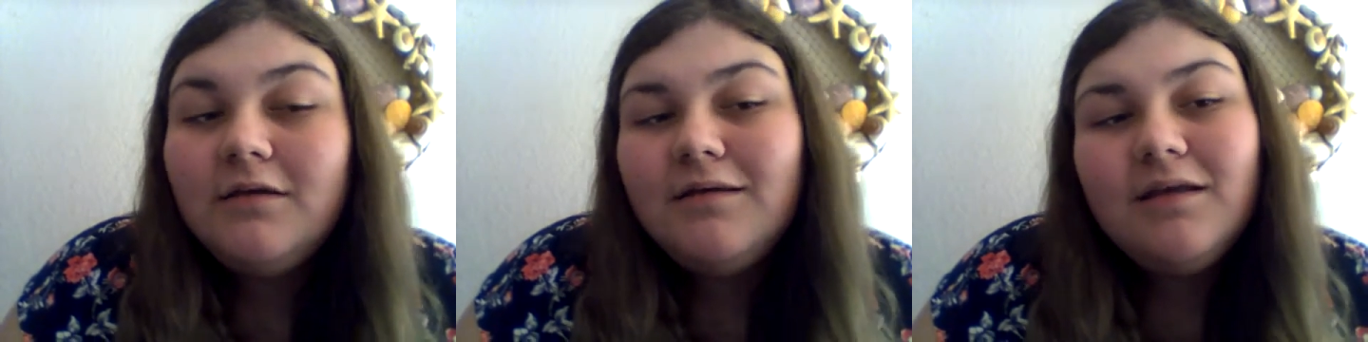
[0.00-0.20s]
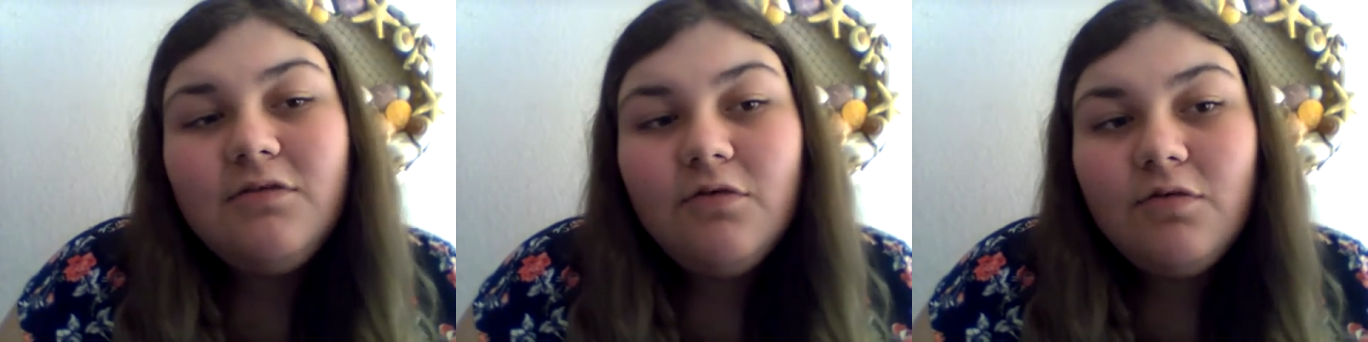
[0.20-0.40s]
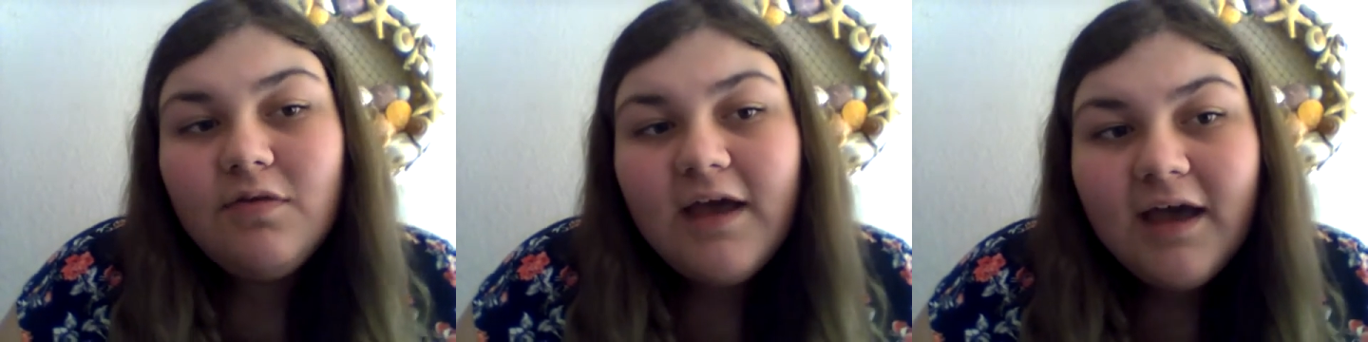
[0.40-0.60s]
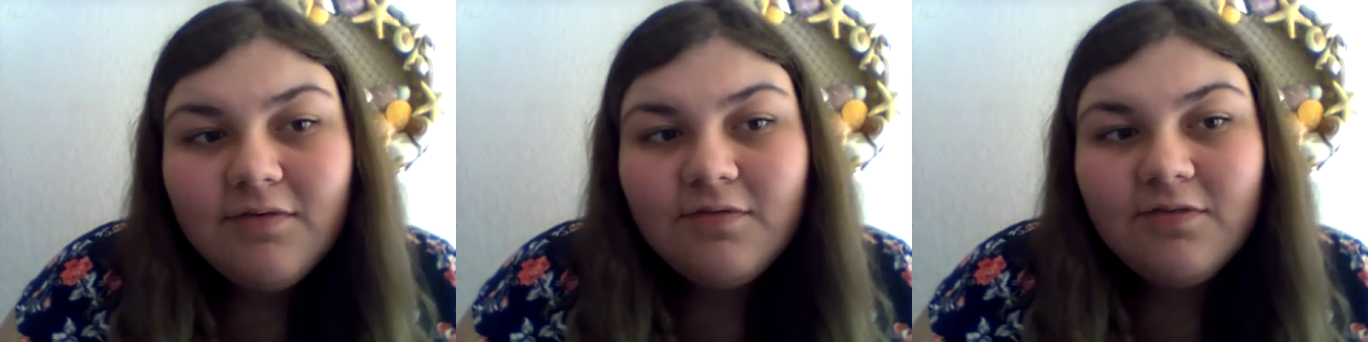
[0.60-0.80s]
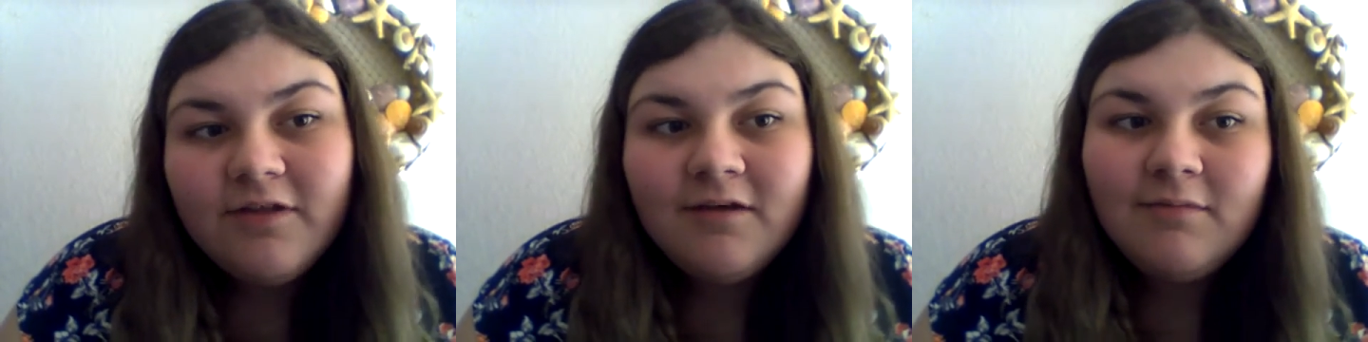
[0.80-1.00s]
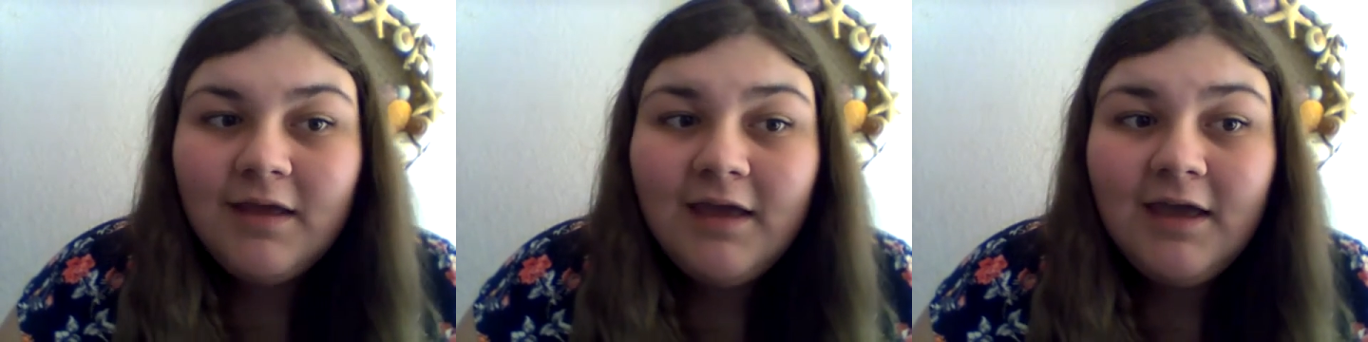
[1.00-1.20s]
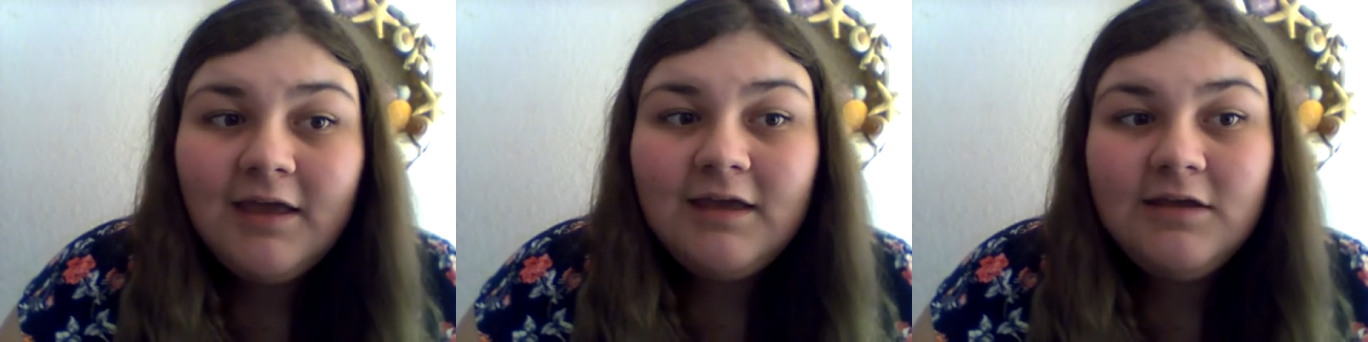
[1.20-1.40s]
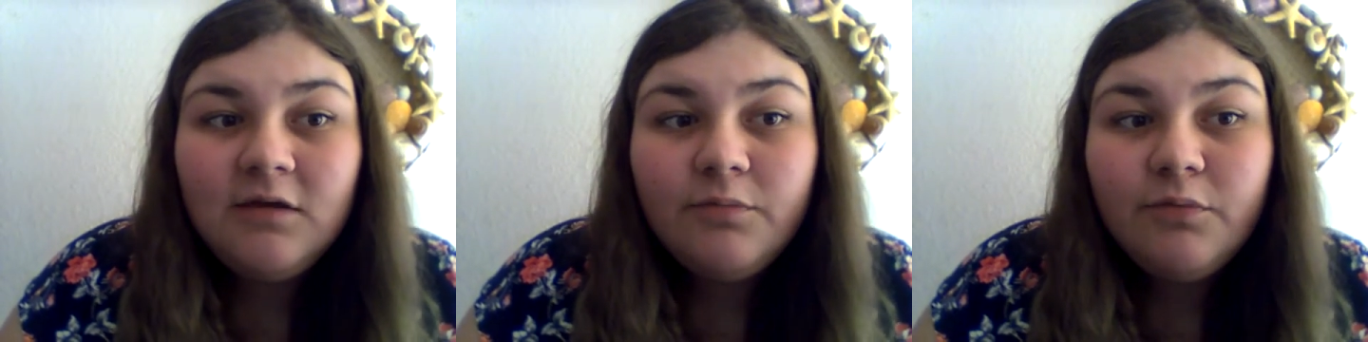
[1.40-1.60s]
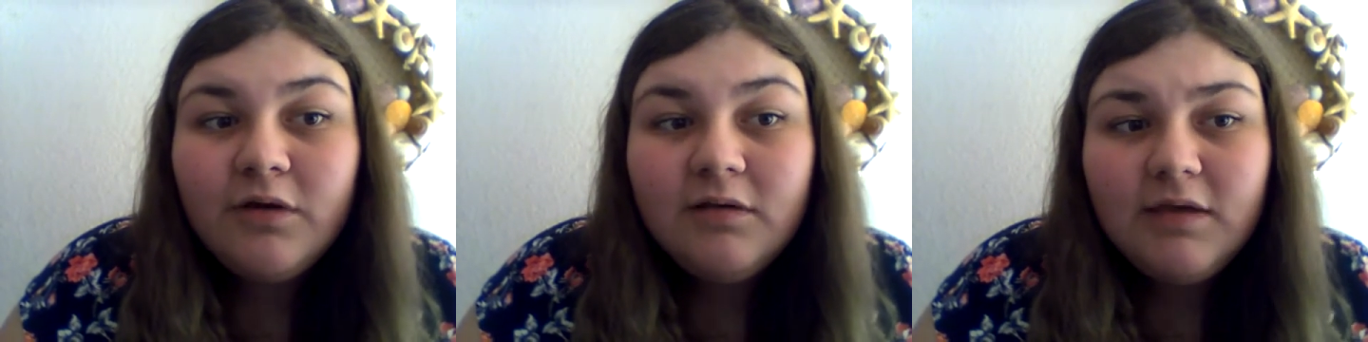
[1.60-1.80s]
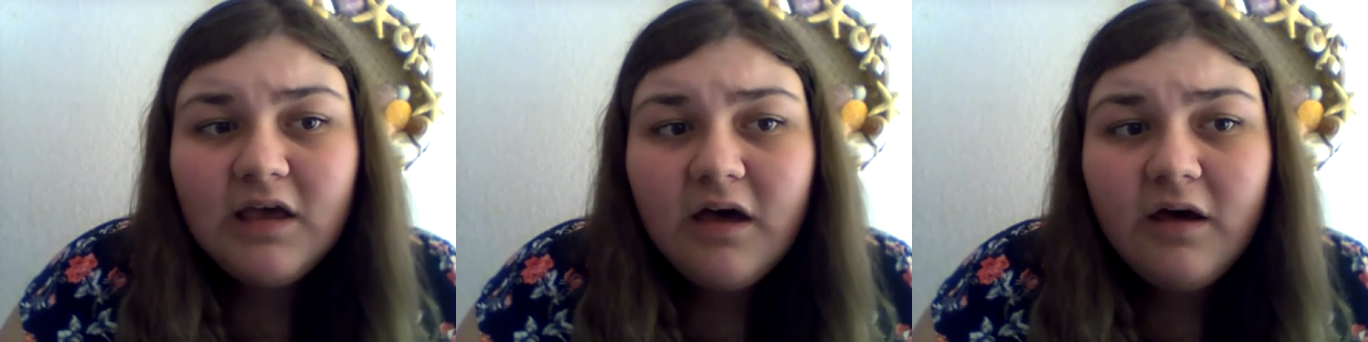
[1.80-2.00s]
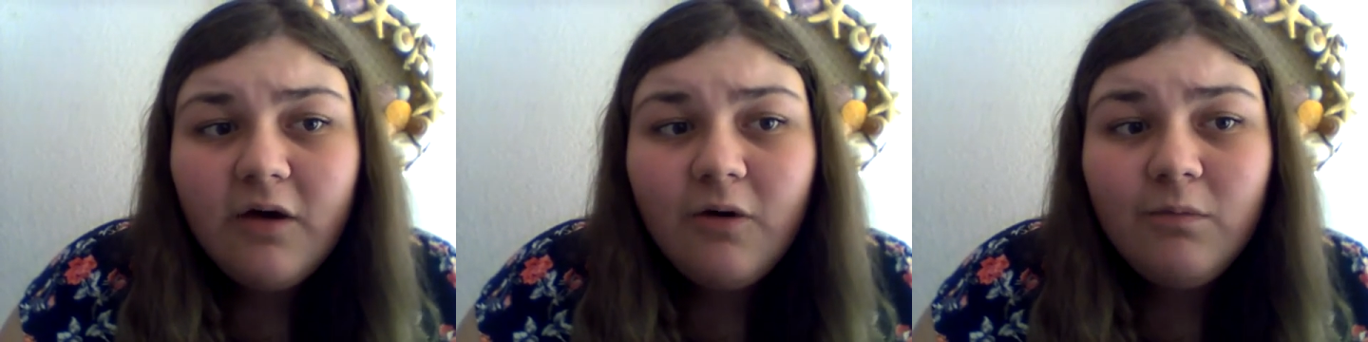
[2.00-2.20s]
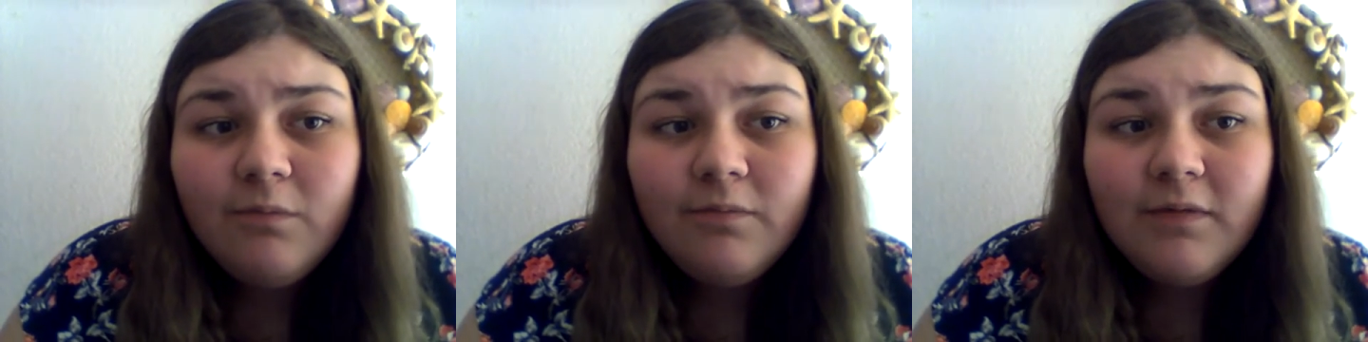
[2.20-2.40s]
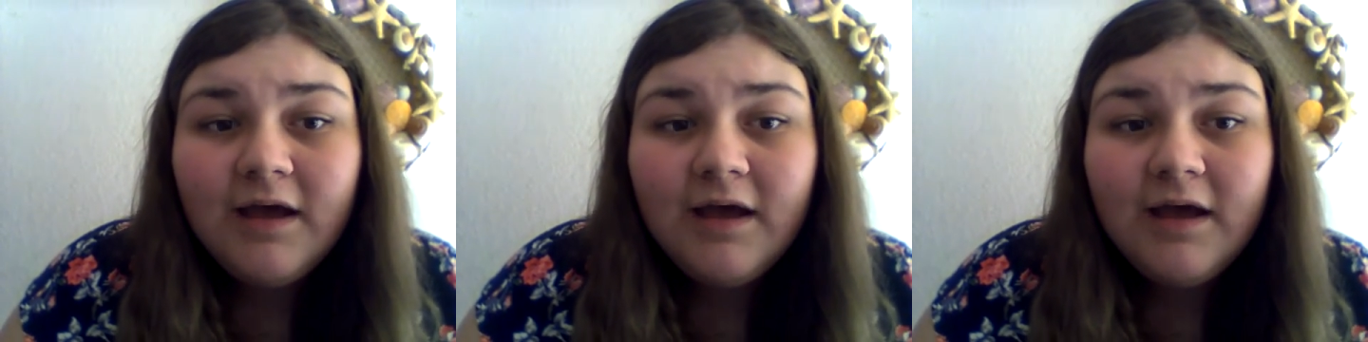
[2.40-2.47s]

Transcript: And just ask them, hey, can you bring me home?